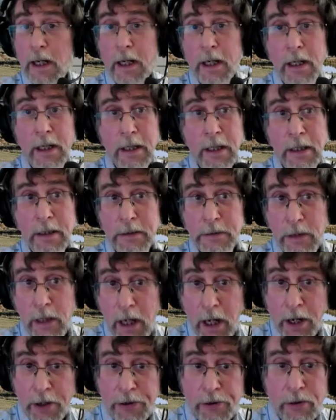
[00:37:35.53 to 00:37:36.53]

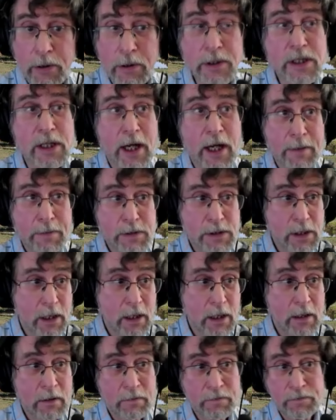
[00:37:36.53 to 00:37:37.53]
Other types
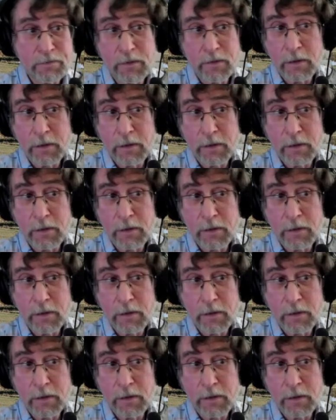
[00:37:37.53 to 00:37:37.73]
of